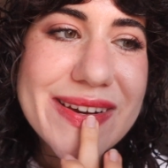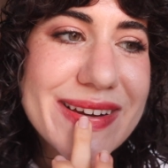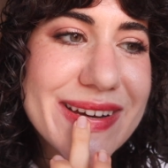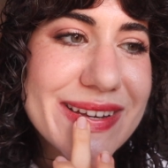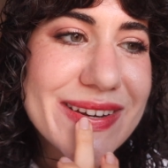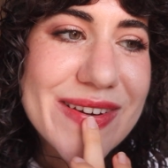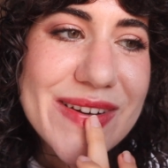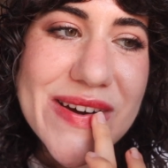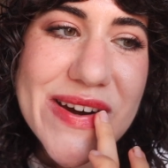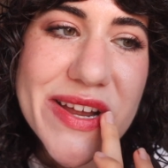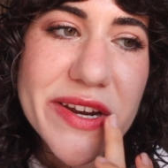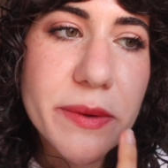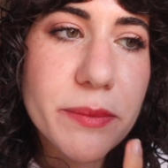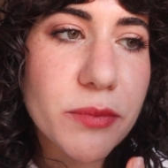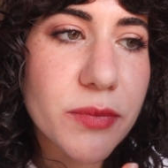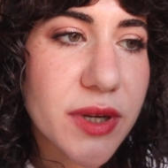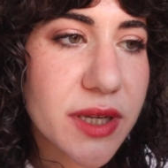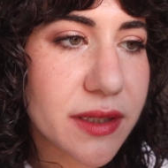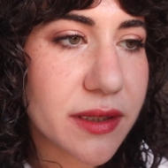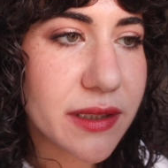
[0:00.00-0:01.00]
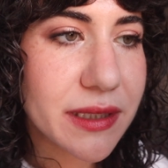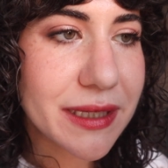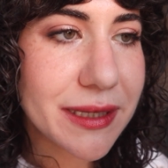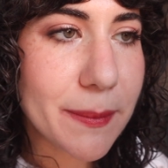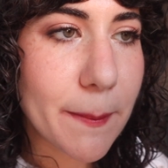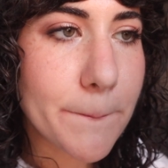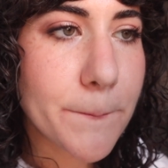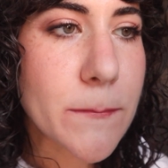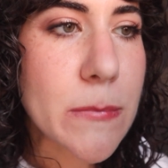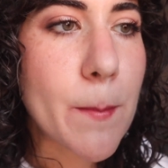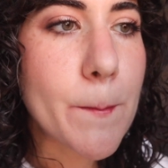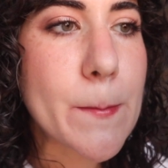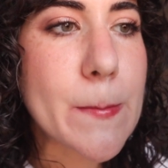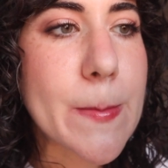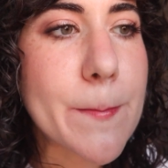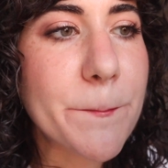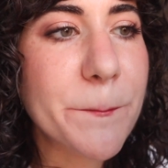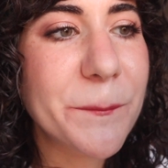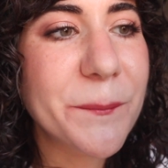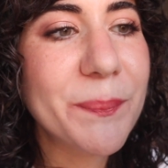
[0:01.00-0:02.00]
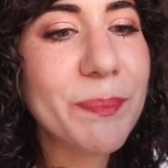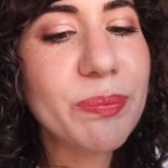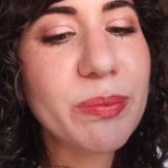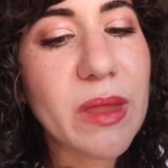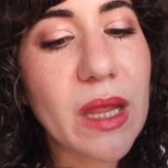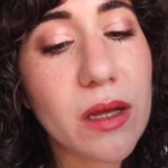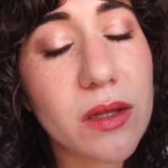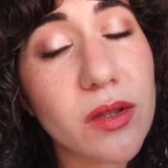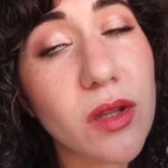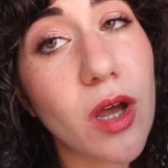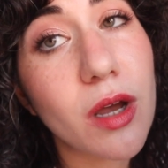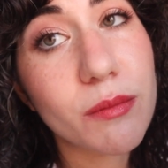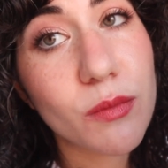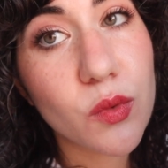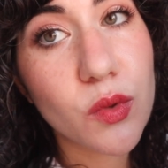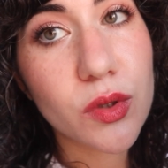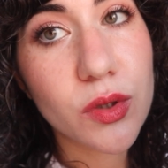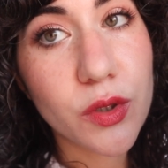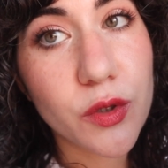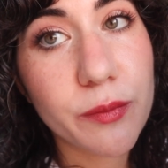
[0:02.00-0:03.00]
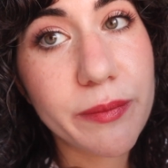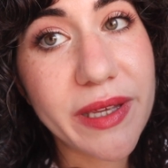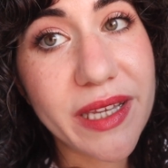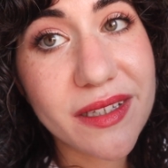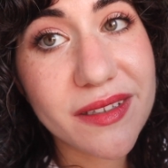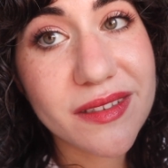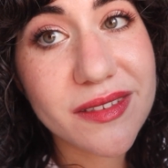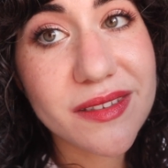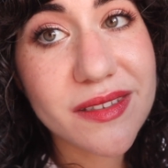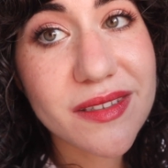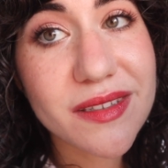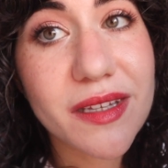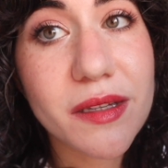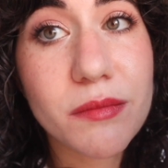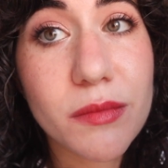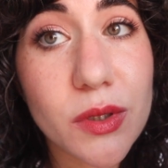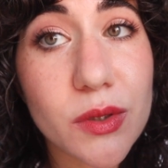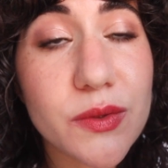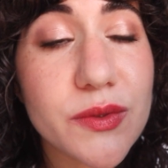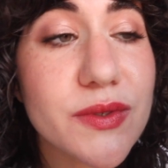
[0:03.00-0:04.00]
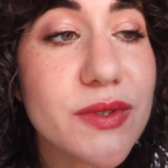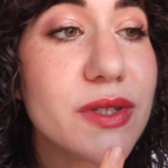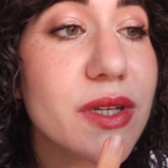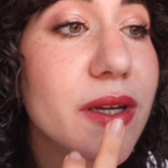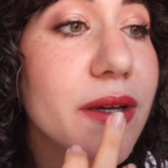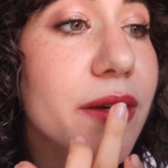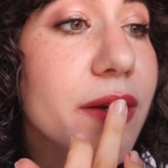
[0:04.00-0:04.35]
an autumn red lip, a lot more low maintenance than most.